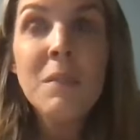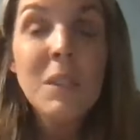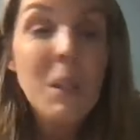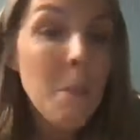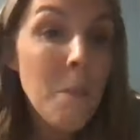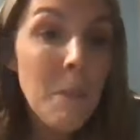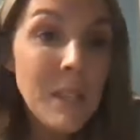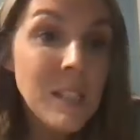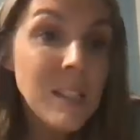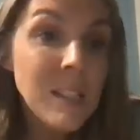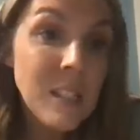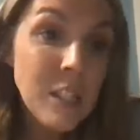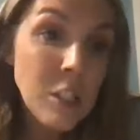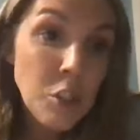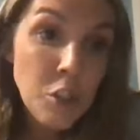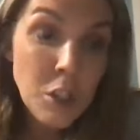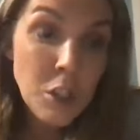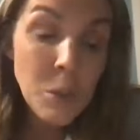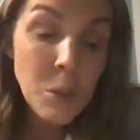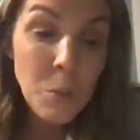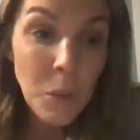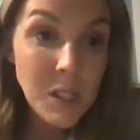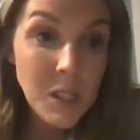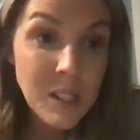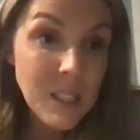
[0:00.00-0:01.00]
the business
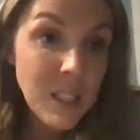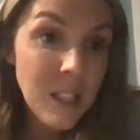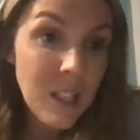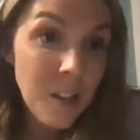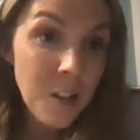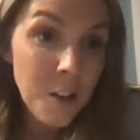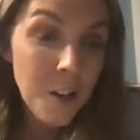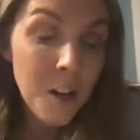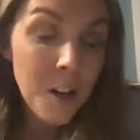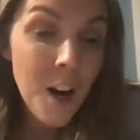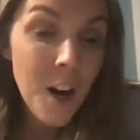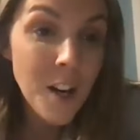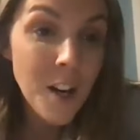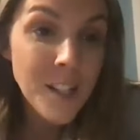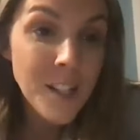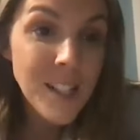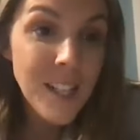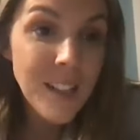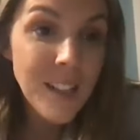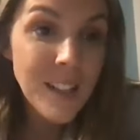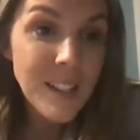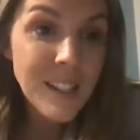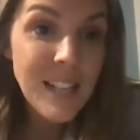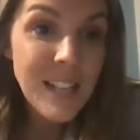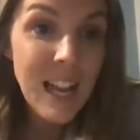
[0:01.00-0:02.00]
just wasn't in her cards
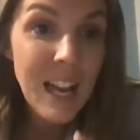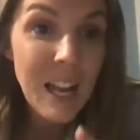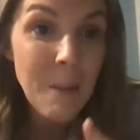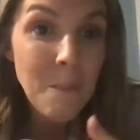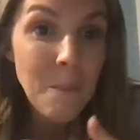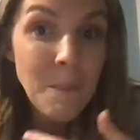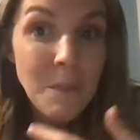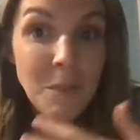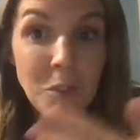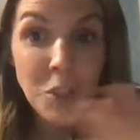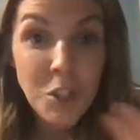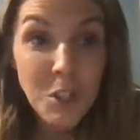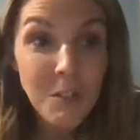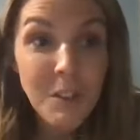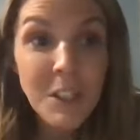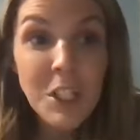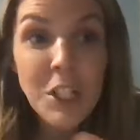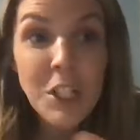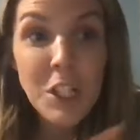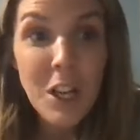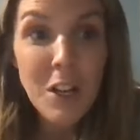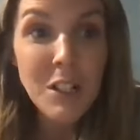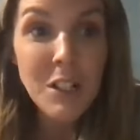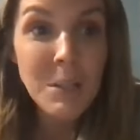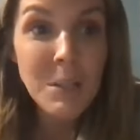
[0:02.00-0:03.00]
at the time. She
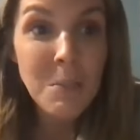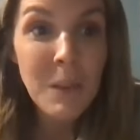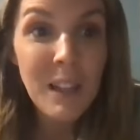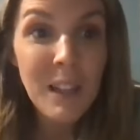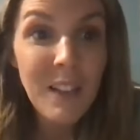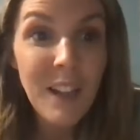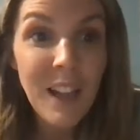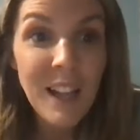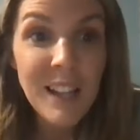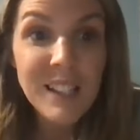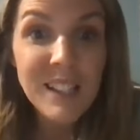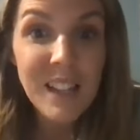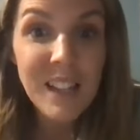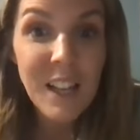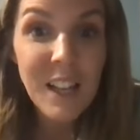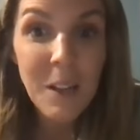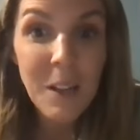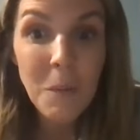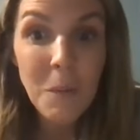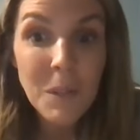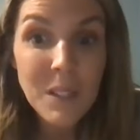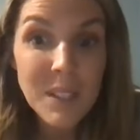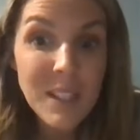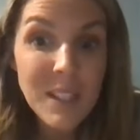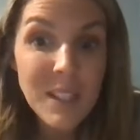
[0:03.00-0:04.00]
reached out to me last night
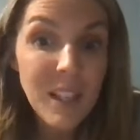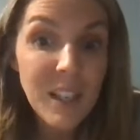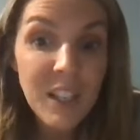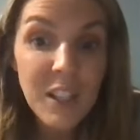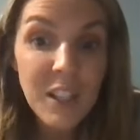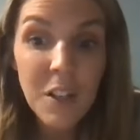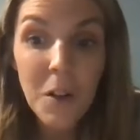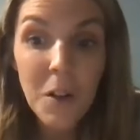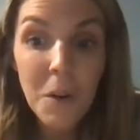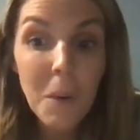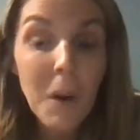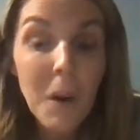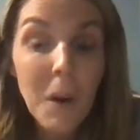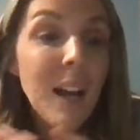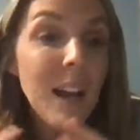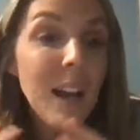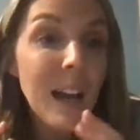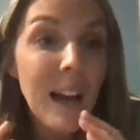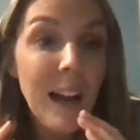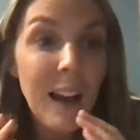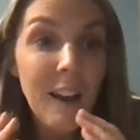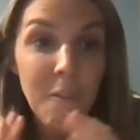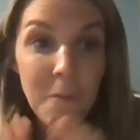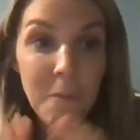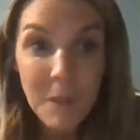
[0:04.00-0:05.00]
and was like, you know what?
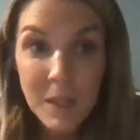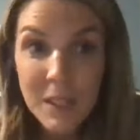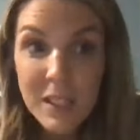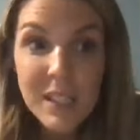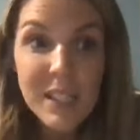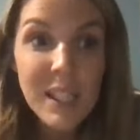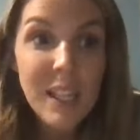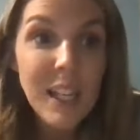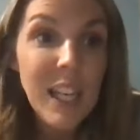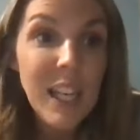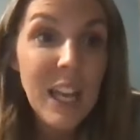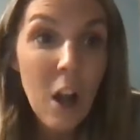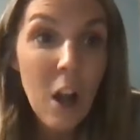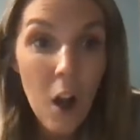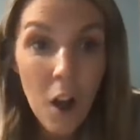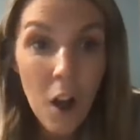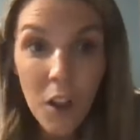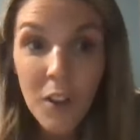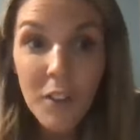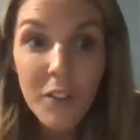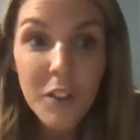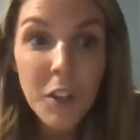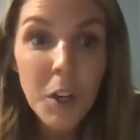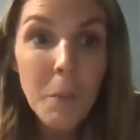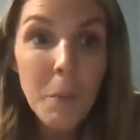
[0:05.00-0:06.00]
I've been seeing
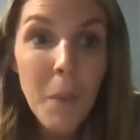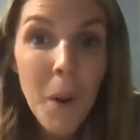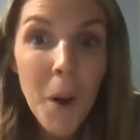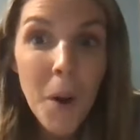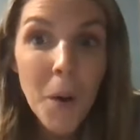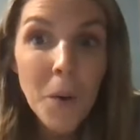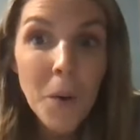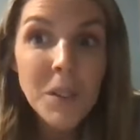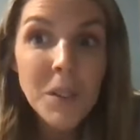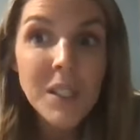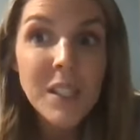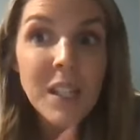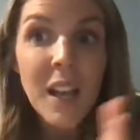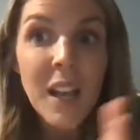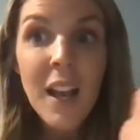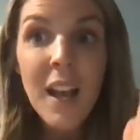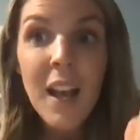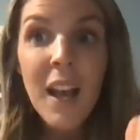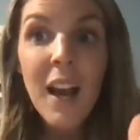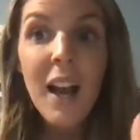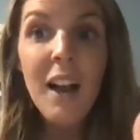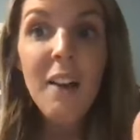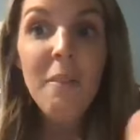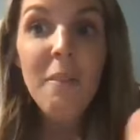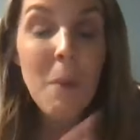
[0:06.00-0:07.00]
all of your posts.
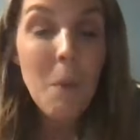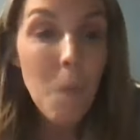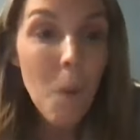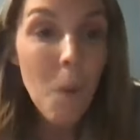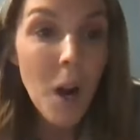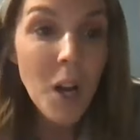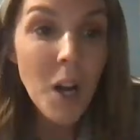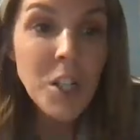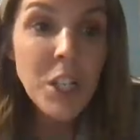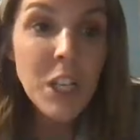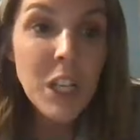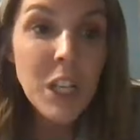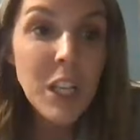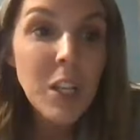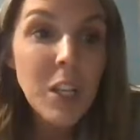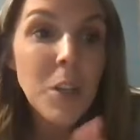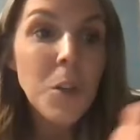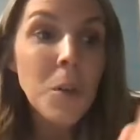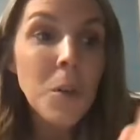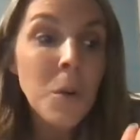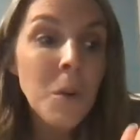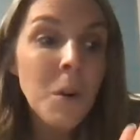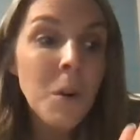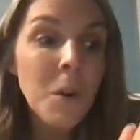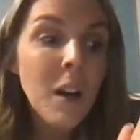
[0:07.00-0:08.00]
I've been watching
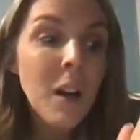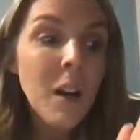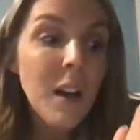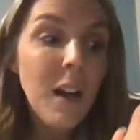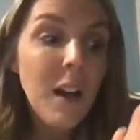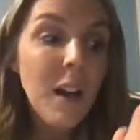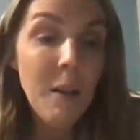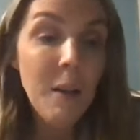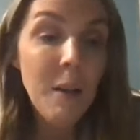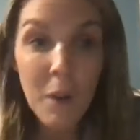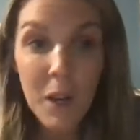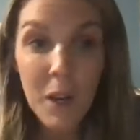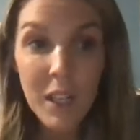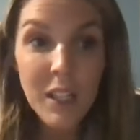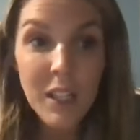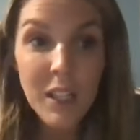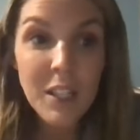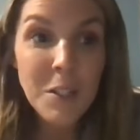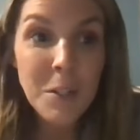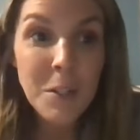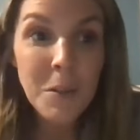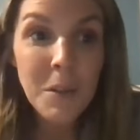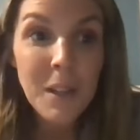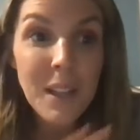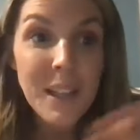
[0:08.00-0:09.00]
you. I'm ready
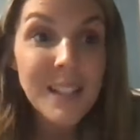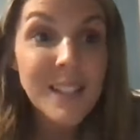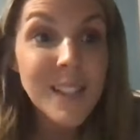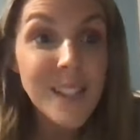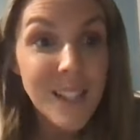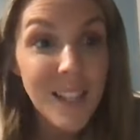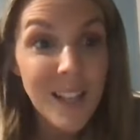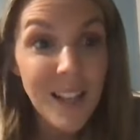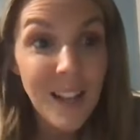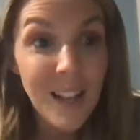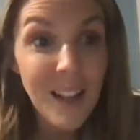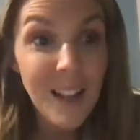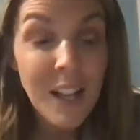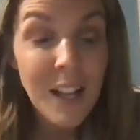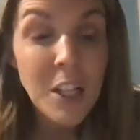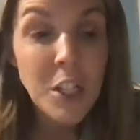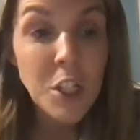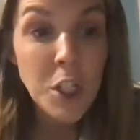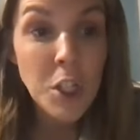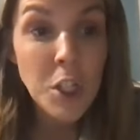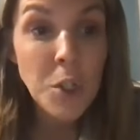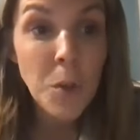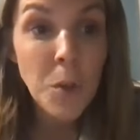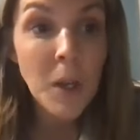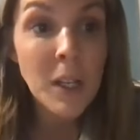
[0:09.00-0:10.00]
to do this. And
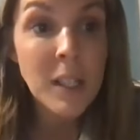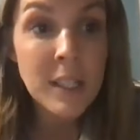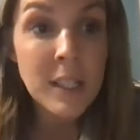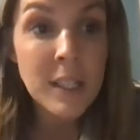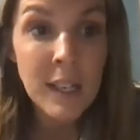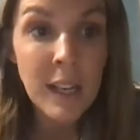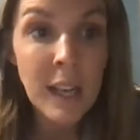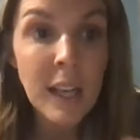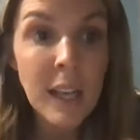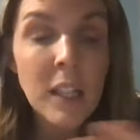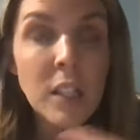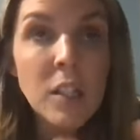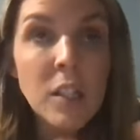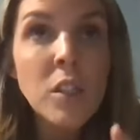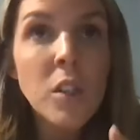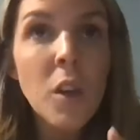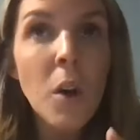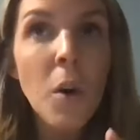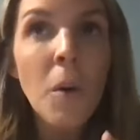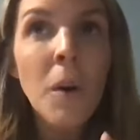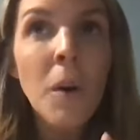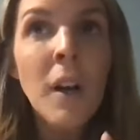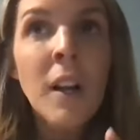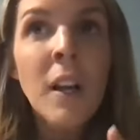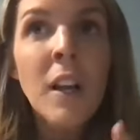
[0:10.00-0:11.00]
she joined tonight.
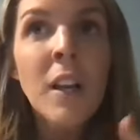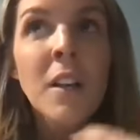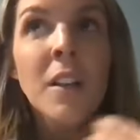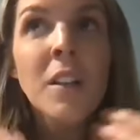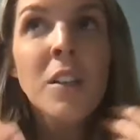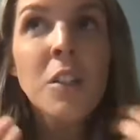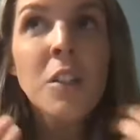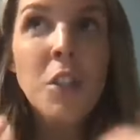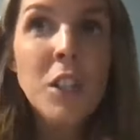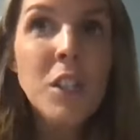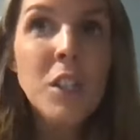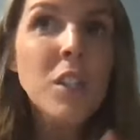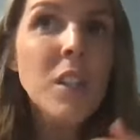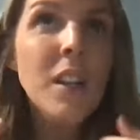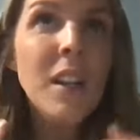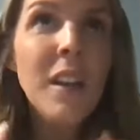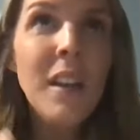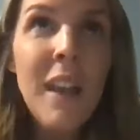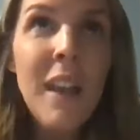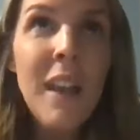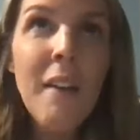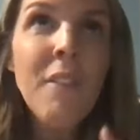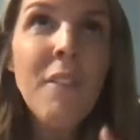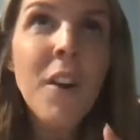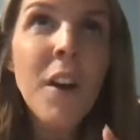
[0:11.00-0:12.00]
So just
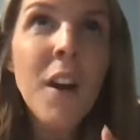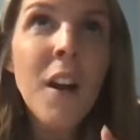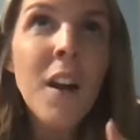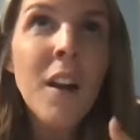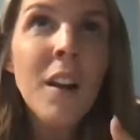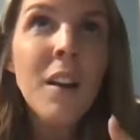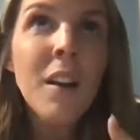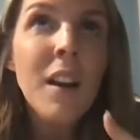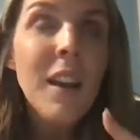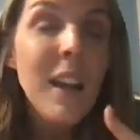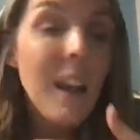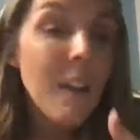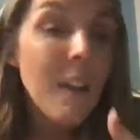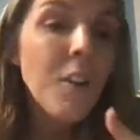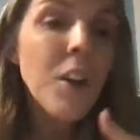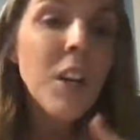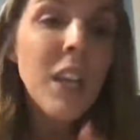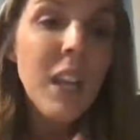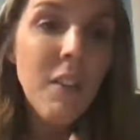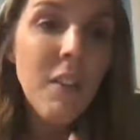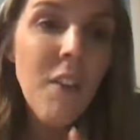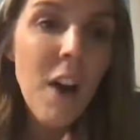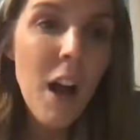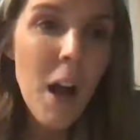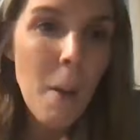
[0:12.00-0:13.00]
never
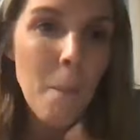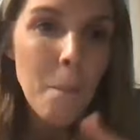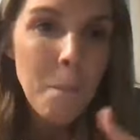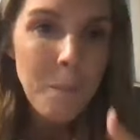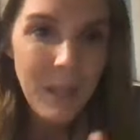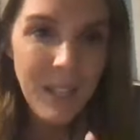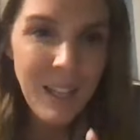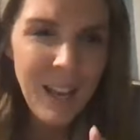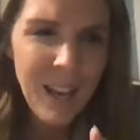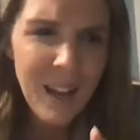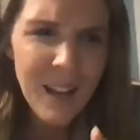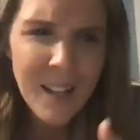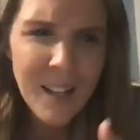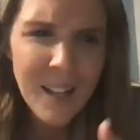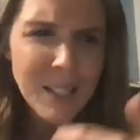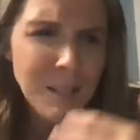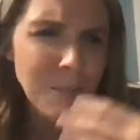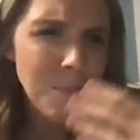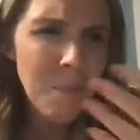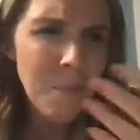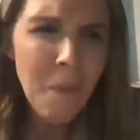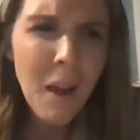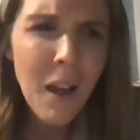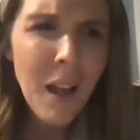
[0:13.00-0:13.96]
give up, because